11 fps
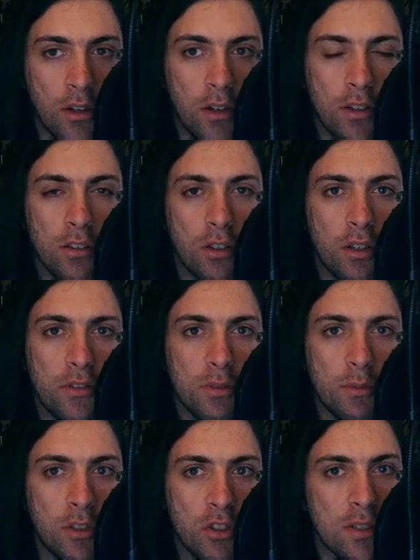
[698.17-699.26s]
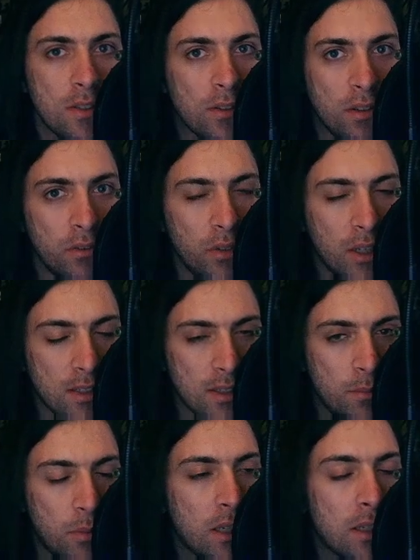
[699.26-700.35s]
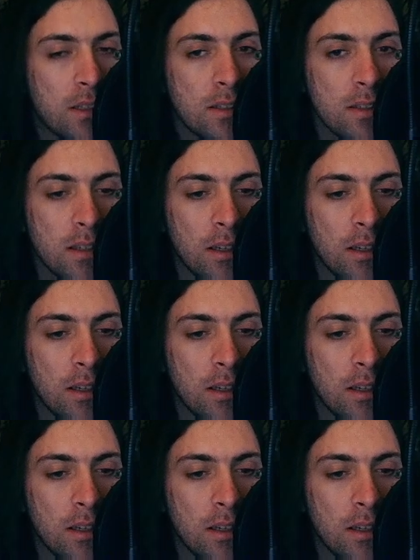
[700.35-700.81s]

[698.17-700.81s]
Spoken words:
on and off switches on effects in plugins.